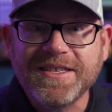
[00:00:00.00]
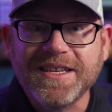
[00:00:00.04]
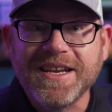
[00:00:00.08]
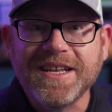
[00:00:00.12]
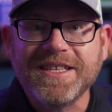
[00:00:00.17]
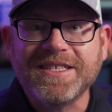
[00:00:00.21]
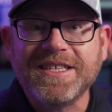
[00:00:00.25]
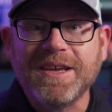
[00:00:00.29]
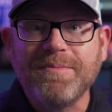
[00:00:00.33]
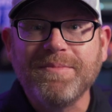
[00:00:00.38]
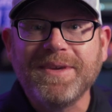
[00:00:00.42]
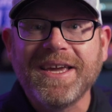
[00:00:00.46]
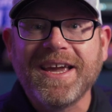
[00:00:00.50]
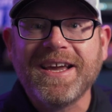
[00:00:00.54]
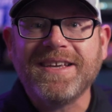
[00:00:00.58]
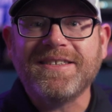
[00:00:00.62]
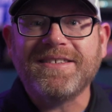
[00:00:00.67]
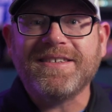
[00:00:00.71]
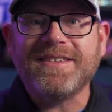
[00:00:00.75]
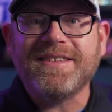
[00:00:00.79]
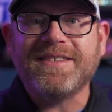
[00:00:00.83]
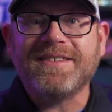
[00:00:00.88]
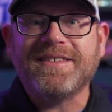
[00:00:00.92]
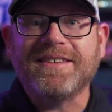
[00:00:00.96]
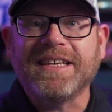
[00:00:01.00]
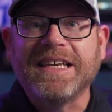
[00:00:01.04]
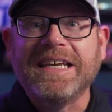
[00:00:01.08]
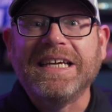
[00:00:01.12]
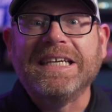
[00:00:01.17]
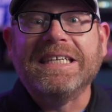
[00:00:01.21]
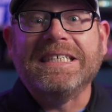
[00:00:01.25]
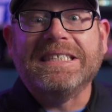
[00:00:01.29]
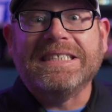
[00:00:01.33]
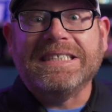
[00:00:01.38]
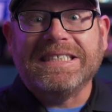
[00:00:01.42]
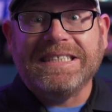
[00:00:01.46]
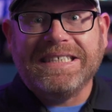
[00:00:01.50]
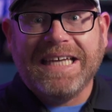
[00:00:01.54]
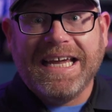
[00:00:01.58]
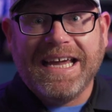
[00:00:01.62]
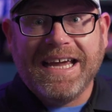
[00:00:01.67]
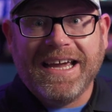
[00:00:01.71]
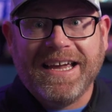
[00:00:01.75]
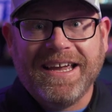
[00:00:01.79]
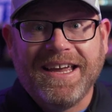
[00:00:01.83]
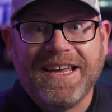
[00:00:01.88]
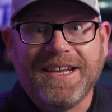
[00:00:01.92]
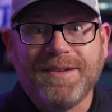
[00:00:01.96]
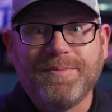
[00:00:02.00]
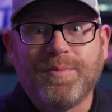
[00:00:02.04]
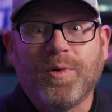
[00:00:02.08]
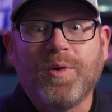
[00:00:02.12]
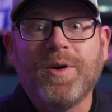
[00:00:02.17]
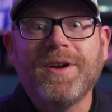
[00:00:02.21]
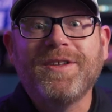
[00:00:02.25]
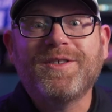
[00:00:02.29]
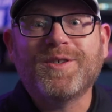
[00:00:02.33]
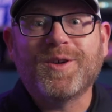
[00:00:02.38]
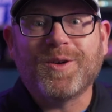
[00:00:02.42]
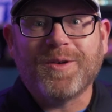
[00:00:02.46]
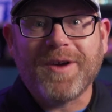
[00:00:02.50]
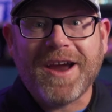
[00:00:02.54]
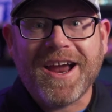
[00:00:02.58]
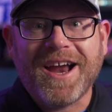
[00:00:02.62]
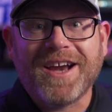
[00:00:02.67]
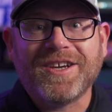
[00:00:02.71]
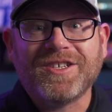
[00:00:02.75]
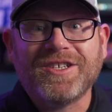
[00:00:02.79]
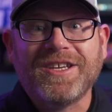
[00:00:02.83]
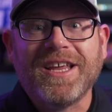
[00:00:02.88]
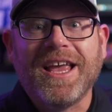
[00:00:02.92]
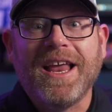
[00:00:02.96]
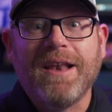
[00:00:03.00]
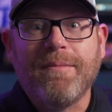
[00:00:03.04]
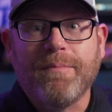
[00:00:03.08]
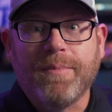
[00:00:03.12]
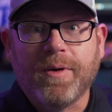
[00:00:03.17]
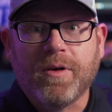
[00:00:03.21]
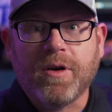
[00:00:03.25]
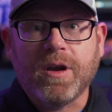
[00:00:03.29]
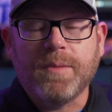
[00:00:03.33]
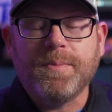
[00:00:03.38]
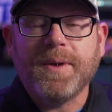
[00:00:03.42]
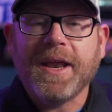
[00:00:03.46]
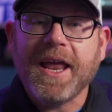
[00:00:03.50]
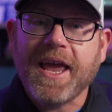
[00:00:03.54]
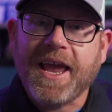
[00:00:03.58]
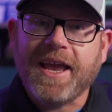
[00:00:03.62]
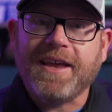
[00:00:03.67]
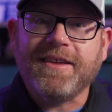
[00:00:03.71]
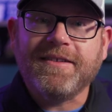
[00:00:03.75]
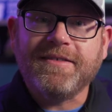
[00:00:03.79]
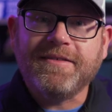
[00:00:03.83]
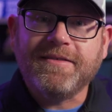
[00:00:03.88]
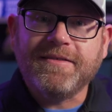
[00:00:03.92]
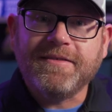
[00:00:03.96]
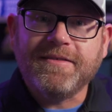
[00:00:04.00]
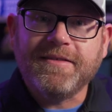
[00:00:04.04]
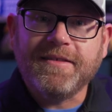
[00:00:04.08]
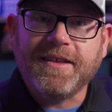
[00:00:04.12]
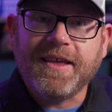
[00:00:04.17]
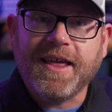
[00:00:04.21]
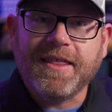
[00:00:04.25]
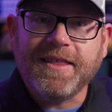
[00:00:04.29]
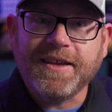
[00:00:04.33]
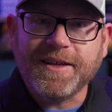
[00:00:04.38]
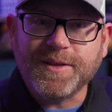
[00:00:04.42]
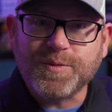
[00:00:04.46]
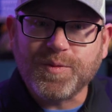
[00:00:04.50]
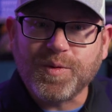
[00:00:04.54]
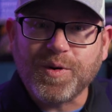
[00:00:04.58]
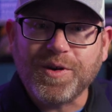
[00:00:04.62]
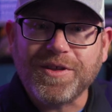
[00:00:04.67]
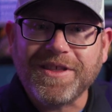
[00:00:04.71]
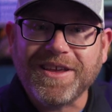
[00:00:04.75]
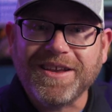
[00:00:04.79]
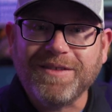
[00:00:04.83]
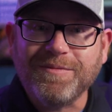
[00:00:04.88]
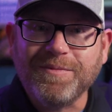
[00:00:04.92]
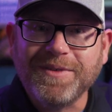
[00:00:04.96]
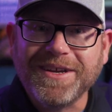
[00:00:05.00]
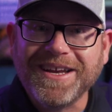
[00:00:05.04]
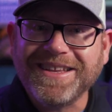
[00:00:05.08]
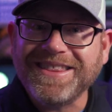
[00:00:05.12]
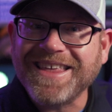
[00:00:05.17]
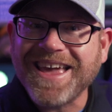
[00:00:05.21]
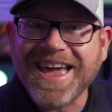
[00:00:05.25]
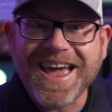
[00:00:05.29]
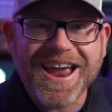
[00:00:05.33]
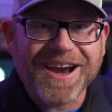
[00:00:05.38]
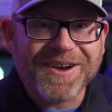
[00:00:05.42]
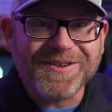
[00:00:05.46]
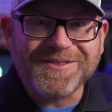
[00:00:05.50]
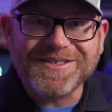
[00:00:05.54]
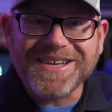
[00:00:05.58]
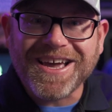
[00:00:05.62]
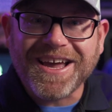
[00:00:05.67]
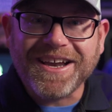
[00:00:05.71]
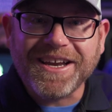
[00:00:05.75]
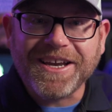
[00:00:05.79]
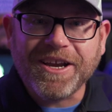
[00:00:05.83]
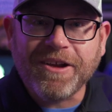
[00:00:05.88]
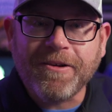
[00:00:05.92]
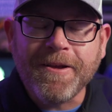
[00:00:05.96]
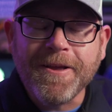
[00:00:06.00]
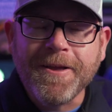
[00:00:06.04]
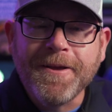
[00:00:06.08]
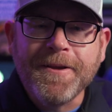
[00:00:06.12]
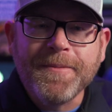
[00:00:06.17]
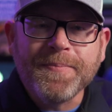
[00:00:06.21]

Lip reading: And in some cases, yeah, endpoints crashed and burned. But hey, I think it's worth it. We got the hackers out of here.